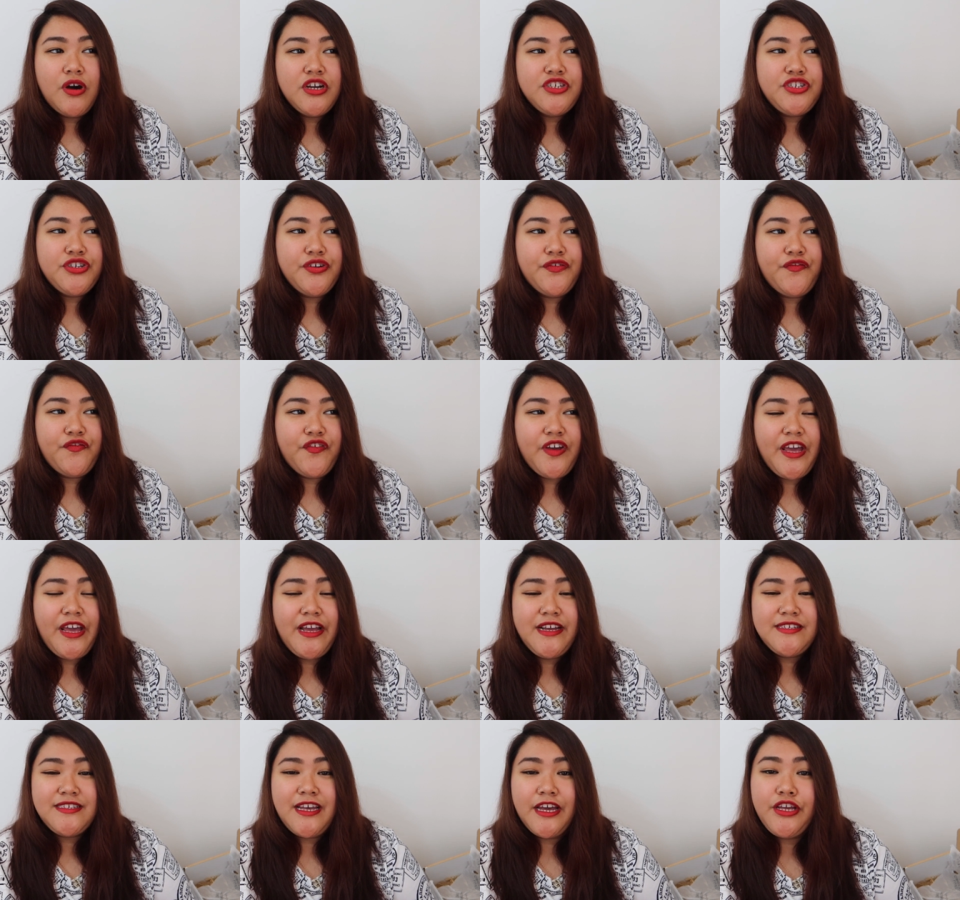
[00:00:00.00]
wash your
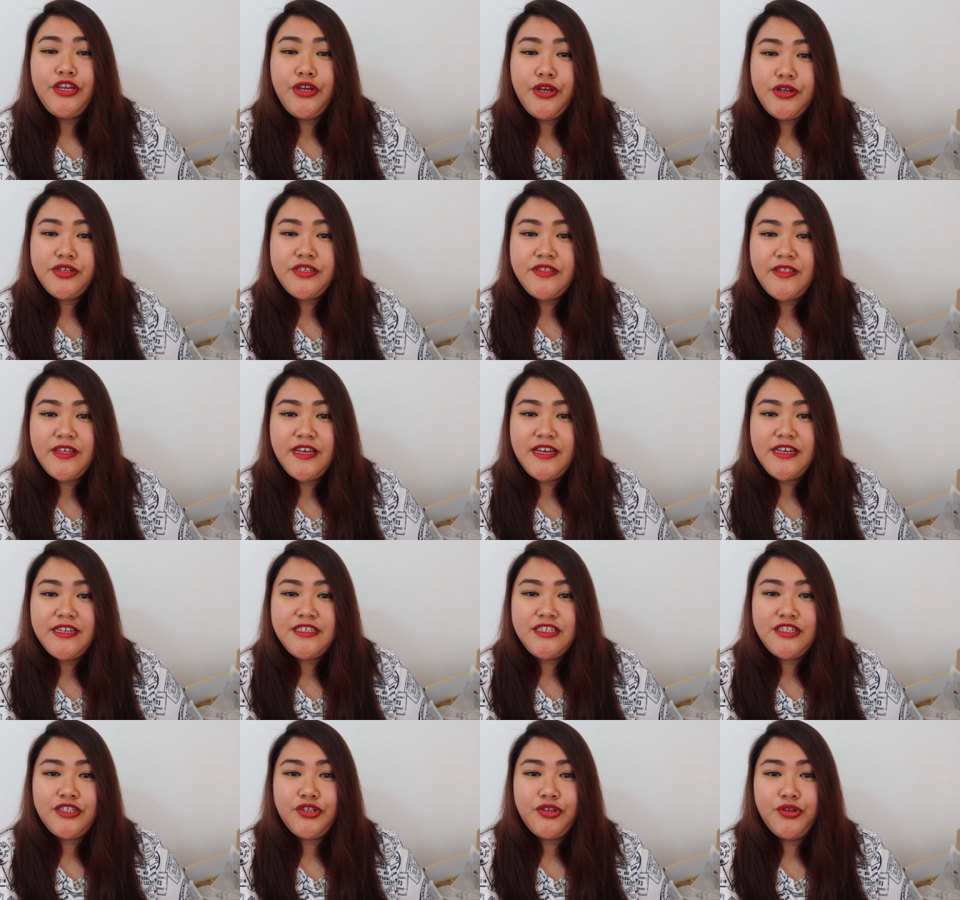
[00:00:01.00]
face, I use
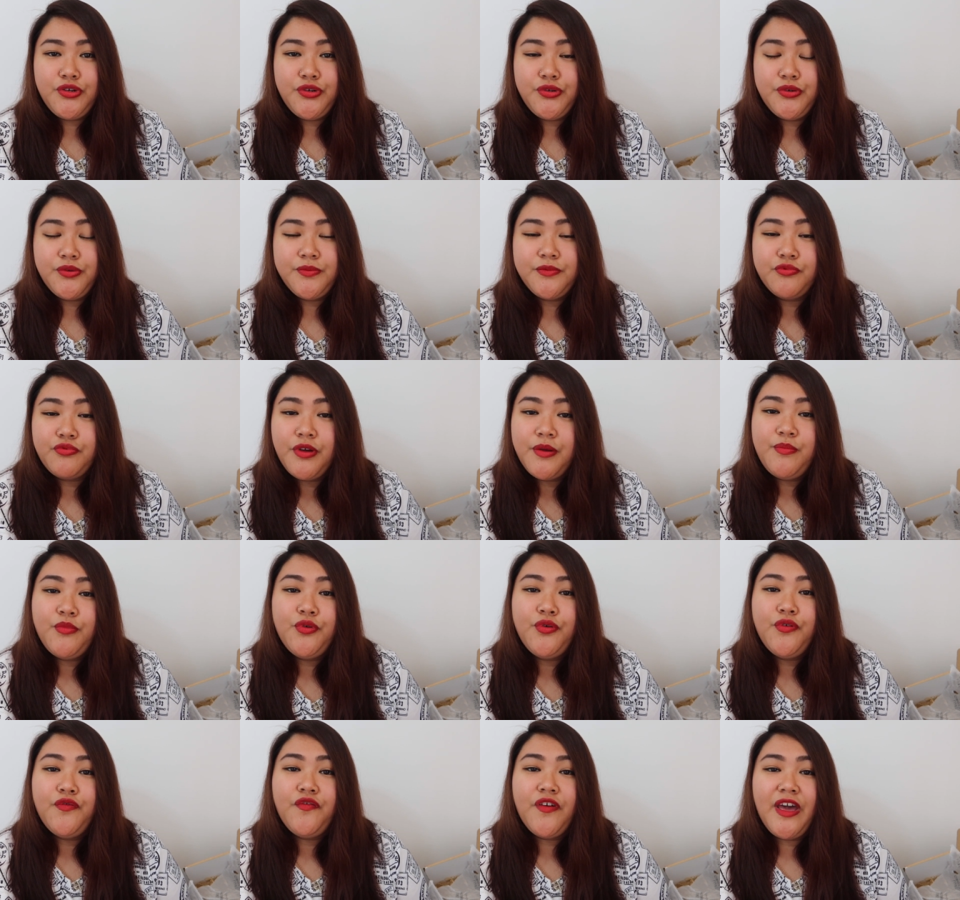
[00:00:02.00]
this to
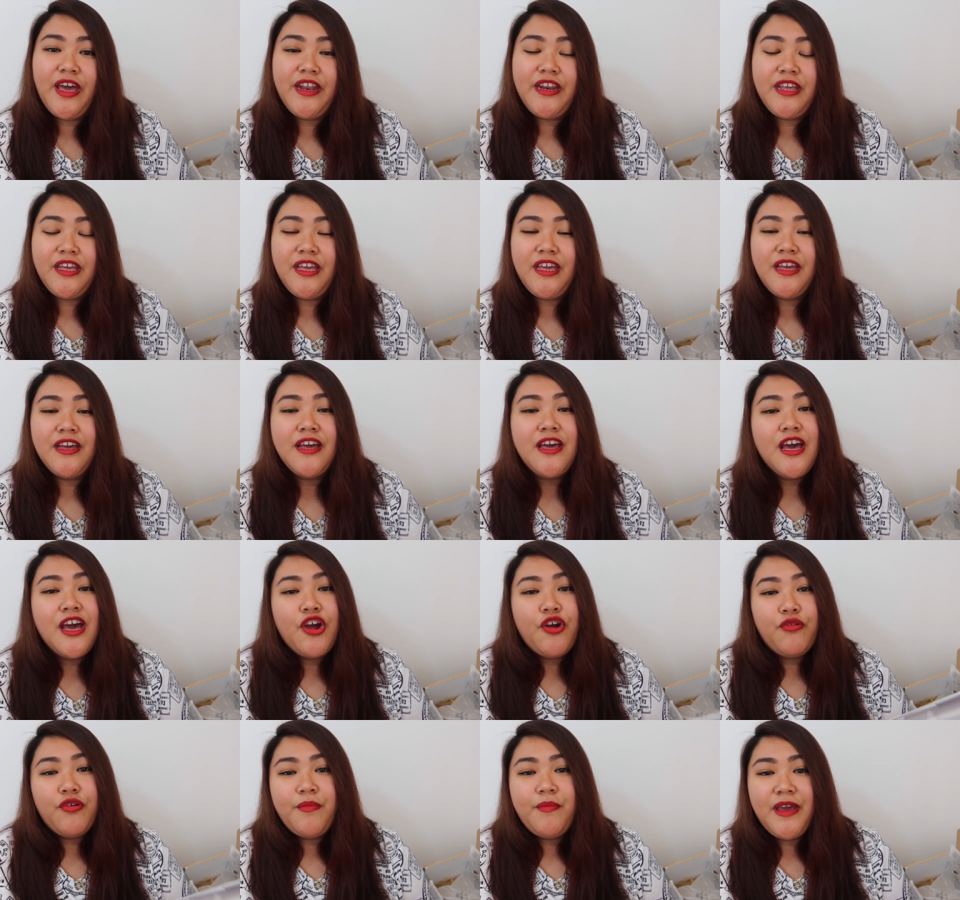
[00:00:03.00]
remove any
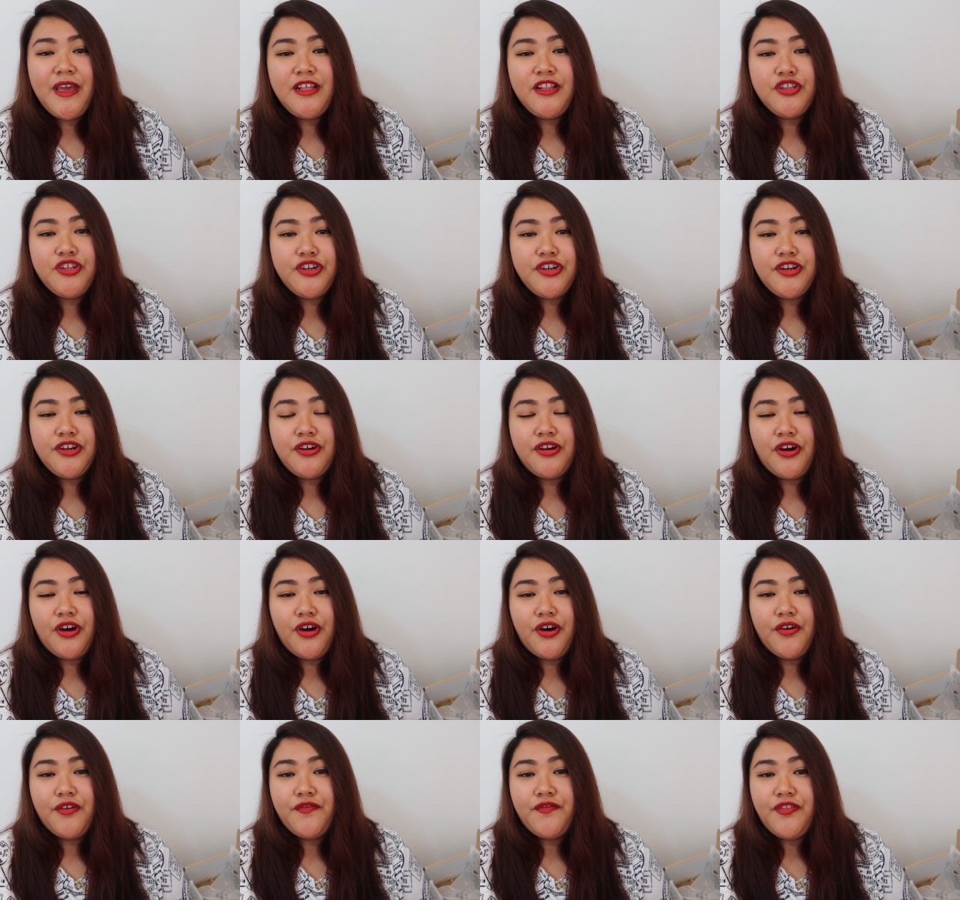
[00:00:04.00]
remainder
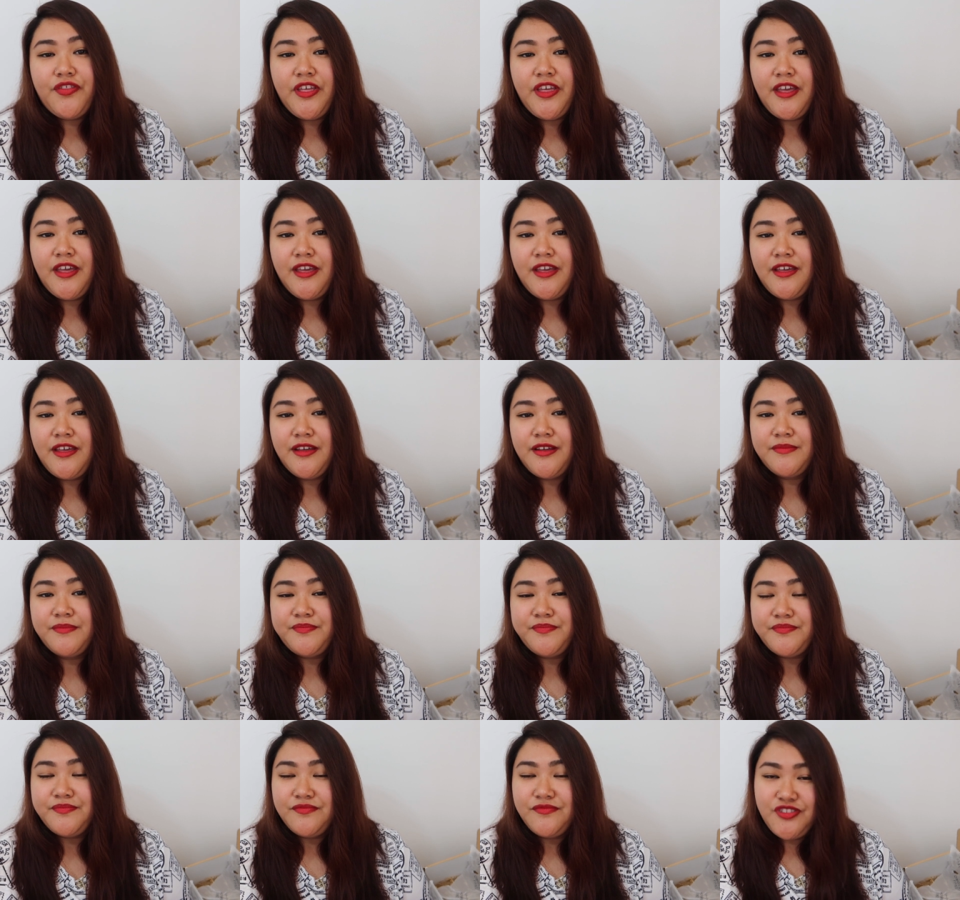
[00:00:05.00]
of the
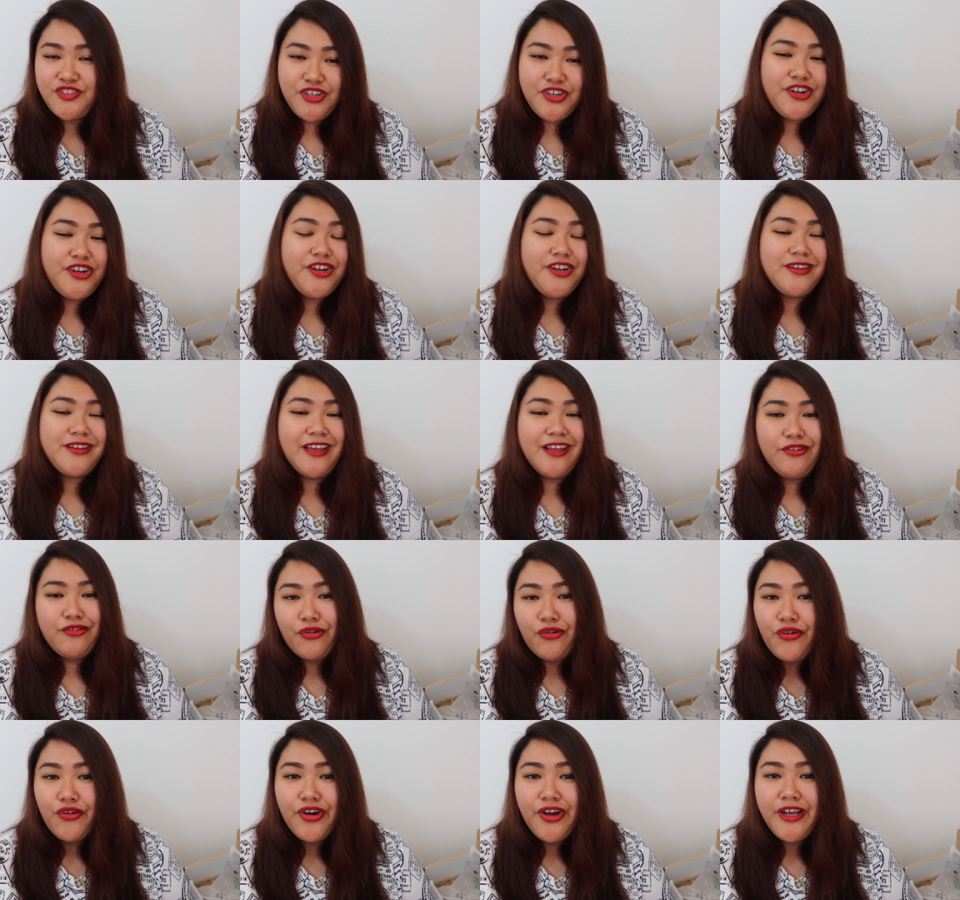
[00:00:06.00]
dirt and
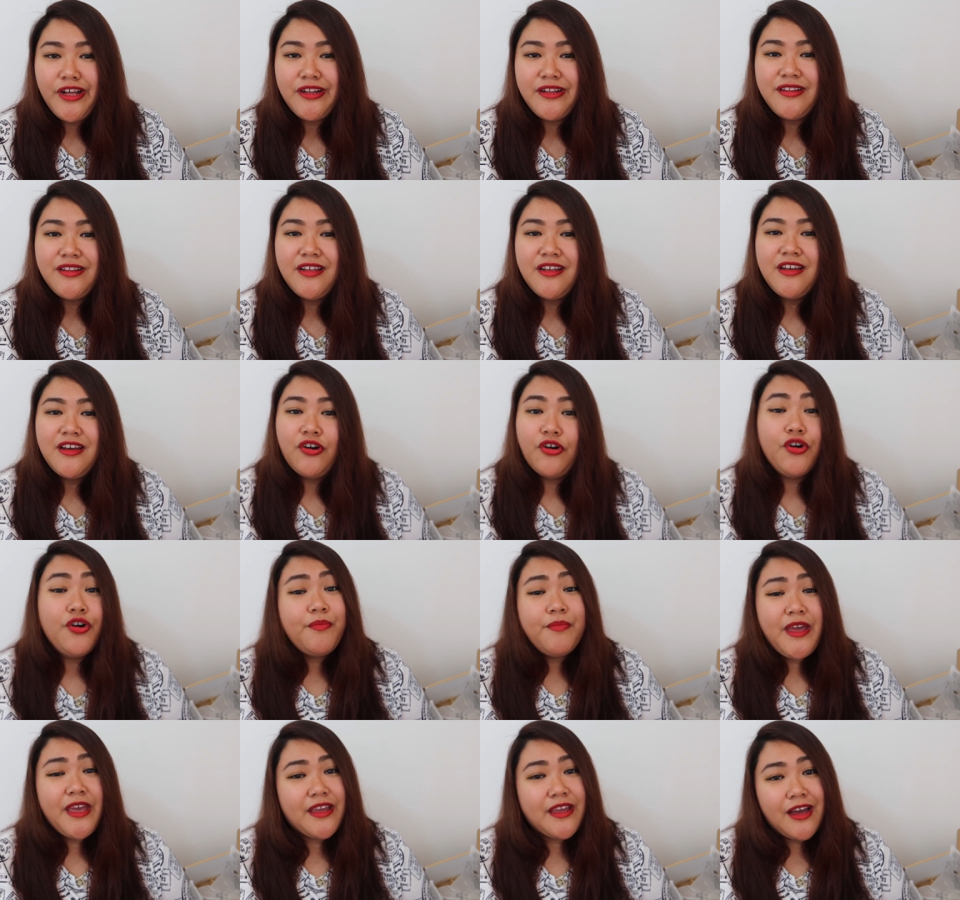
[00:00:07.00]
oil or
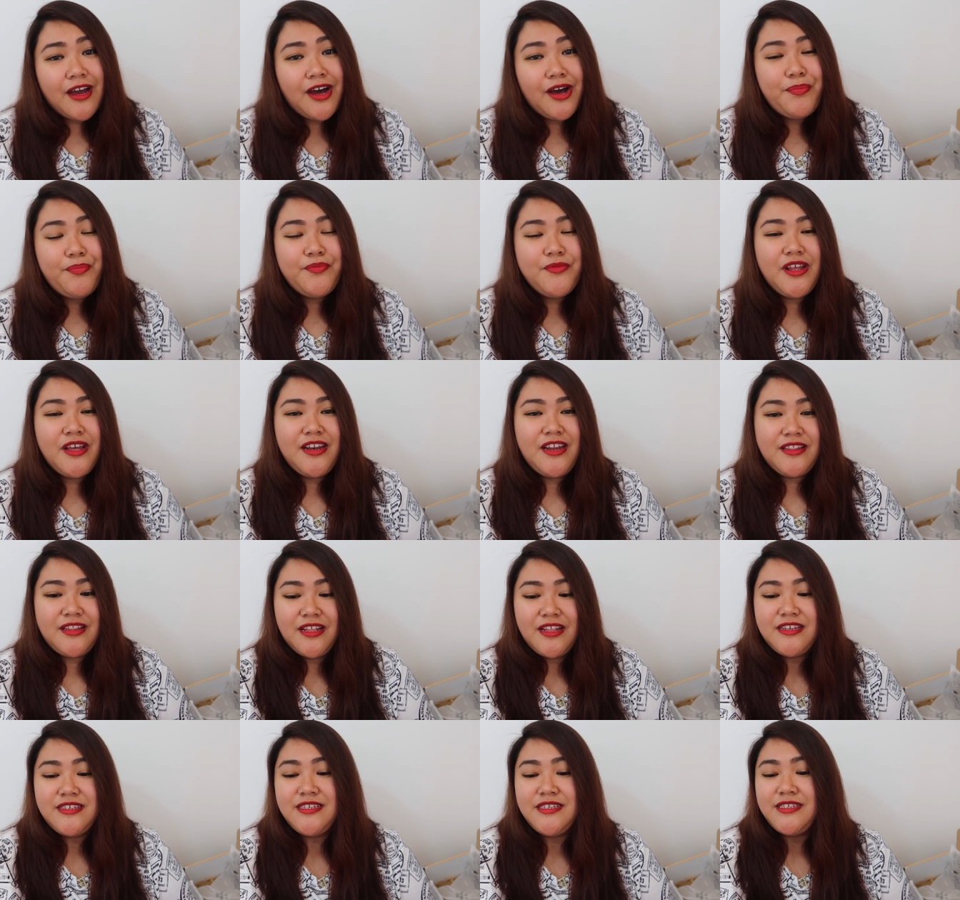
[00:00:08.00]
makeup na
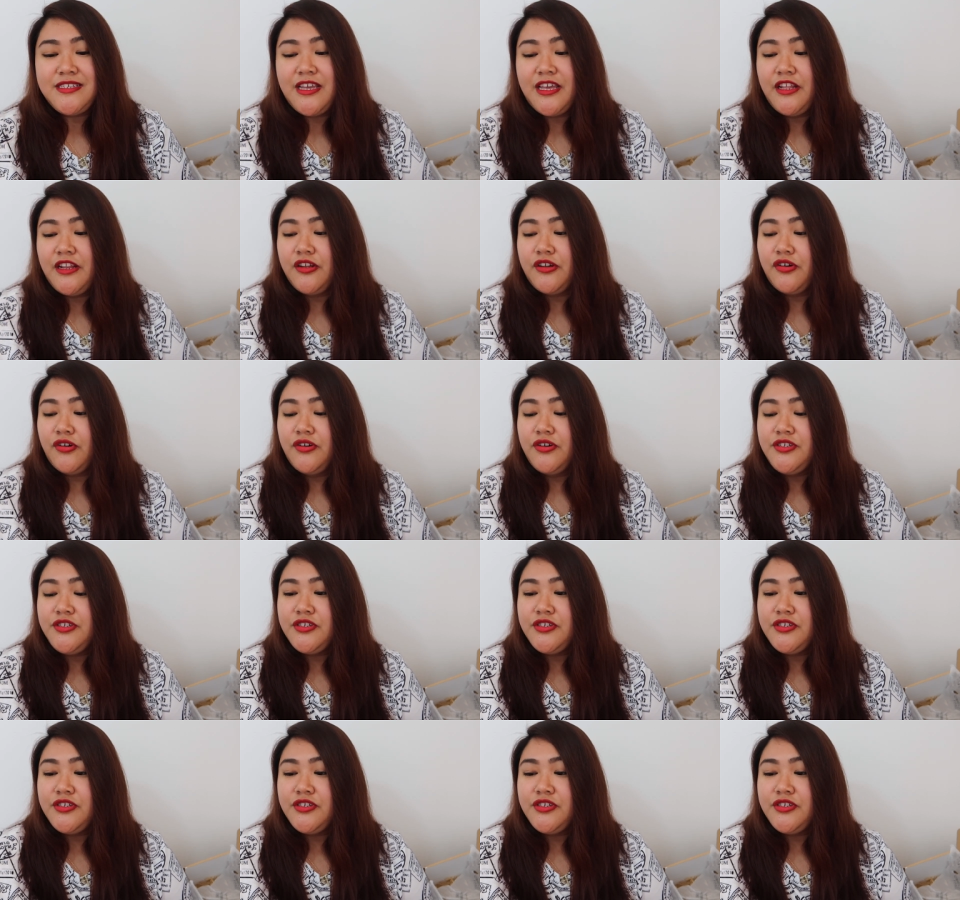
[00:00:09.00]
natila sa skin ko.